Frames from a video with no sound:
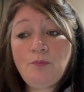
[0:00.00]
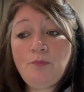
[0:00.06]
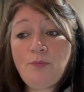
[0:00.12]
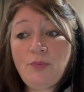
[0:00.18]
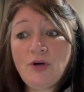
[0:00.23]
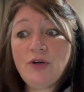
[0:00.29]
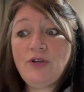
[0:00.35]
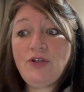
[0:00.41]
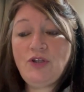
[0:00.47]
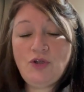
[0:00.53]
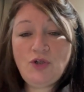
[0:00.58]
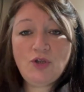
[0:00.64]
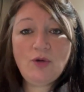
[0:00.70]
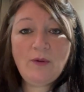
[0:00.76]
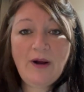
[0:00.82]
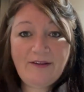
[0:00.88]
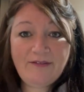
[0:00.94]
But you
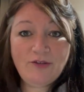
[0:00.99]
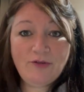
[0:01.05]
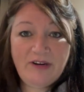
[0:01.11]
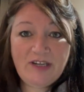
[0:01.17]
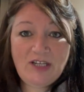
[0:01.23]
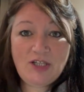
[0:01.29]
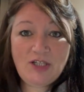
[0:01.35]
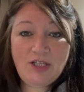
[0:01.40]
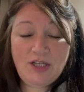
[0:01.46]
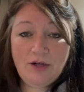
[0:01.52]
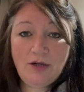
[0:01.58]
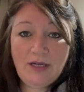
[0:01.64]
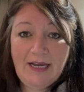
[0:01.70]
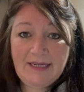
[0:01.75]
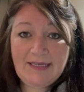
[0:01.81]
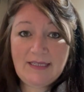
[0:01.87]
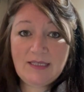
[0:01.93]
do have to register your
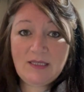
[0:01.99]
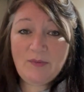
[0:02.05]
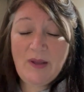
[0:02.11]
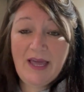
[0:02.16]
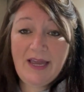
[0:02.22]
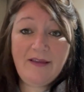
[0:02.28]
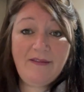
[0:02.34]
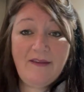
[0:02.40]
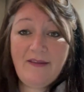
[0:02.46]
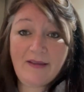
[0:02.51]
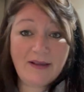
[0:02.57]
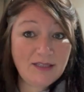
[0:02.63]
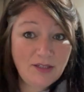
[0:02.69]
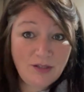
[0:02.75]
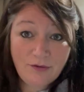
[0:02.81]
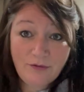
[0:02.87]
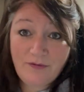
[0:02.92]
license plate, and then that's
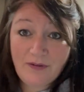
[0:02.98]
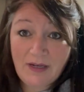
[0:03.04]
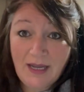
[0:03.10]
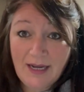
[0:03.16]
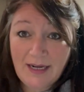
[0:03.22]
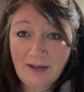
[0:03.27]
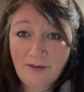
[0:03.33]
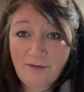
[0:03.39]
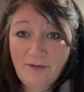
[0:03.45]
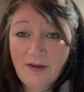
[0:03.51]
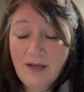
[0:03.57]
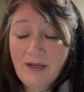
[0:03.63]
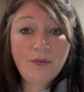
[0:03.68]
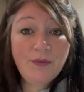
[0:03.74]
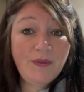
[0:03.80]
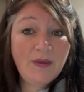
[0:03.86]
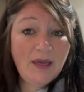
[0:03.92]
done for life.
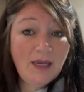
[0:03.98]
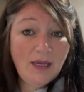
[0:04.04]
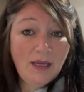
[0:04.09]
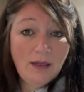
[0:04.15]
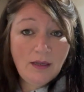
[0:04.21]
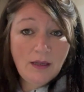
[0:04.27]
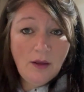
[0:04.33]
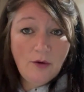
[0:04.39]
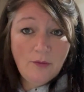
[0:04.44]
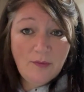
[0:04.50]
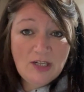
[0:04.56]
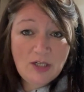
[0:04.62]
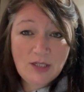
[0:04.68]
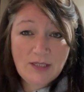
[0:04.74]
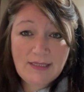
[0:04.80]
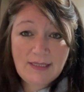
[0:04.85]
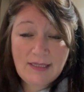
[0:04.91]
The low
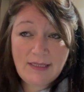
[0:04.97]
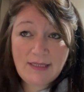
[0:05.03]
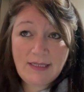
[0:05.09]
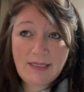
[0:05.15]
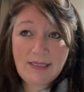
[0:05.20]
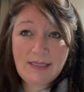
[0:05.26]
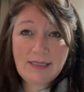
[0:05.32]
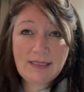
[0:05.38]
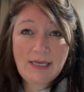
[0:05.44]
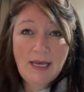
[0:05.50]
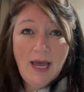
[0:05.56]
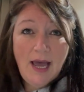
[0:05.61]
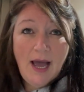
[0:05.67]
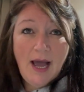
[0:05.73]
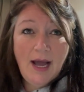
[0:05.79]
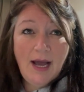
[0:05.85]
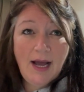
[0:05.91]
emission cities
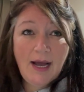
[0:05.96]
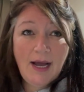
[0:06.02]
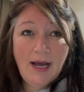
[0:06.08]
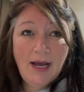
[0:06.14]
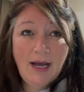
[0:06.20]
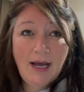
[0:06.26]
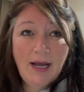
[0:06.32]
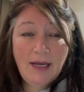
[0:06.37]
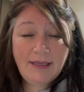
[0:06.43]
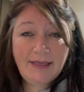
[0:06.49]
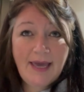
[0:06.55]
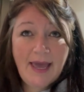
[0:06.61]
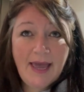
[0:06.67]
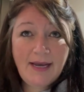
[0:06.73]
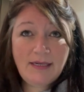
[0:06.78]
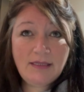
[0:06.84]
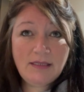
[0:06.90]
are
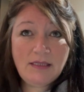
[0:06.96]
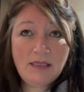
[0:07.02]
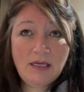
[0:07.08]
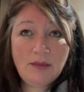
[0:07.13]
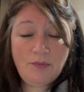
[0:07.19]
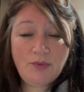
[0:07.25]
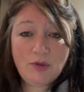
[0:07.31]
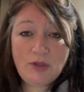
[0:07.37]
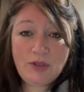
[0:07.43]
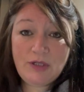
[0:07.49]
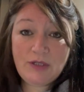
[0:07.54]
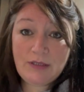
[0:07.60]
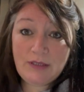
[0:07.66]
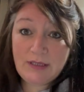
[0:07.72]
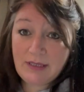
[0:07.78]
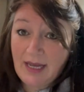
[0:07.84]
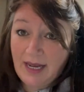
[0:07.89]
Ghent,
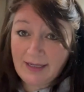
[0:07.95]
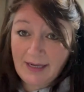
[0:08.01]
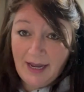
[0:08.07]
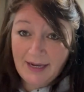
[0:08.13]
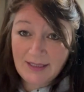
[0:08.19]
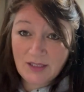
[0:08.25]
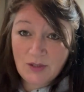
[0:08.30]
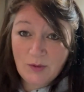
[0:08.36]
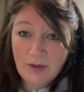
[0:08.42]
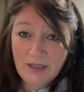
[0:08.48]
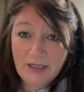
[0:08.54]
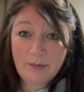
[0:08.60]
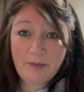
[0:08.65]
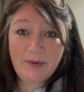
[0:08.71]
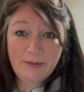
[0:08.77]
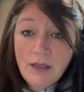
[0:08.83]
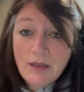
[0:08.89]
Brussels and
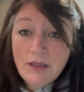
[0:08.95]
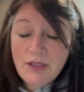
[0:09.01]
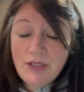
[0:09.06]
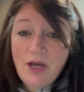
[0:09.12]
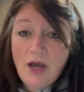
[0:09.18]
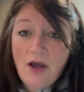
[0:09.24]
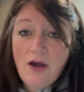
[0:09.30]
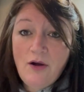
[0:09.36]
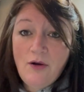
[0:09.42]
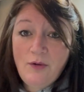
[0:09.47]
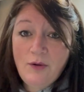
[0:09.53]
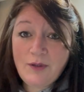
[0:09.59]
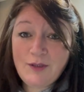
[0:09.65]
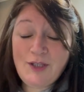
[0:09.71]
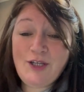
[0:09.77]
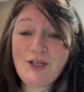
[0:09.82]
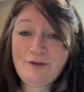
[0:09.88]
Antwerp. So
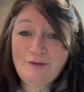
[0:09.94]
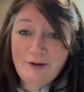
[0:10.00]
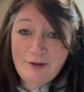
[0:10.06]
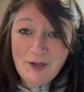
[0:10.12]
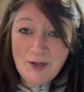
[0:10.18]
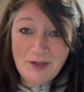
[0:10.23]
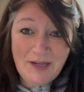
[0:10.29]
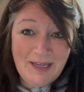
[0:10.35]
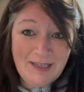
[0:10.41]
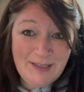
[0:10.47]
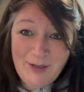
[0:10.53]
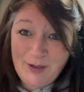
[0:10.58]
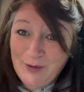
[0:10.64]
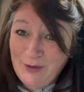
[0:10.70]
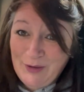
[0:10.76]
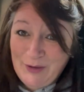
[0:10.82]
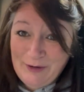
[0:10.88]
the Eurotunnel, let's
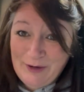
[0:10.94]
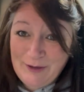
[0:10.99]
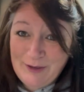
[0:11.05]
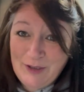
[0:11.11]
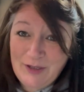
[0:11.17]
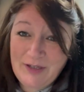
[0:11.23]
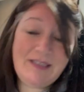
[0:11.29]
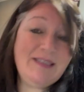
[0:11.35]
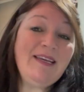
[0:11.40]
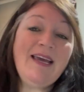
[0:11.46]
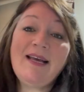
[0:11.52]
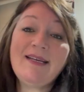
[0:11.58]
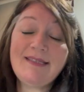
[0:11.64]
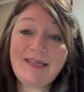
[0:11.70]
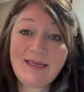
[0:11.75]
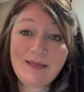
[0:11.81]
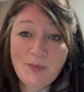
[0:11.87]
talk the Eurotunnel.
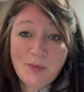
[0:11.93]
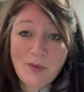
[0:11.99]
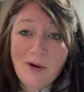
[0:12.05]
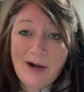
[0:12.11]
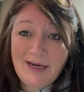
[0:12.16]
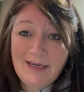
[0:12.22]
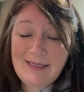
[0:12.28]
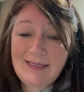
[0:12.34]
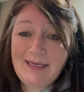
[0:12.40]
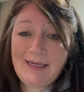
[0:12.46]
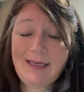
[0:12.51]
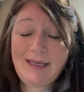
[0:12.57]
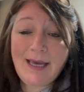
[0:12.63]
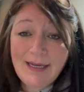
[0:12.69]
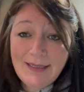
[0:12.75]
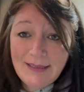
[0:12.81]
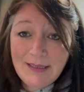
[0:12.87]
Yes, it's pricey.
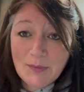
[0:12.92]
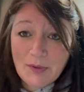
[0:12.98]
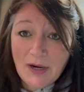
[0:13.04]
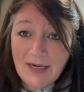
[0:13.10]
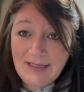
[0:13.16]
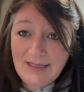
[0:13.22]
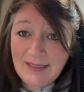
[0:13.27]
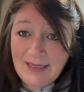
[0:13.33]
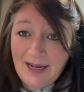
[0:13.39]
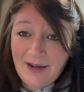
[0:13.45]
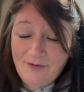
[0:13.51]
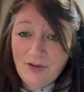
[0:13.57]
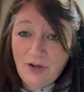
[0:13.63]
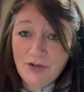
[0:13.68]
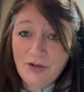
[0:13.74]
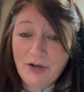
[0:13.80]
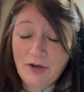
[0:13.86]
Yes, the prices have
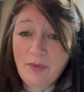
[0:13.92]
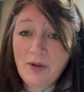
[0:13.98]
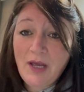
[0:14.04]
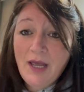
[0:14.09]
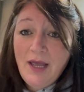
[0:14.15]
gone up.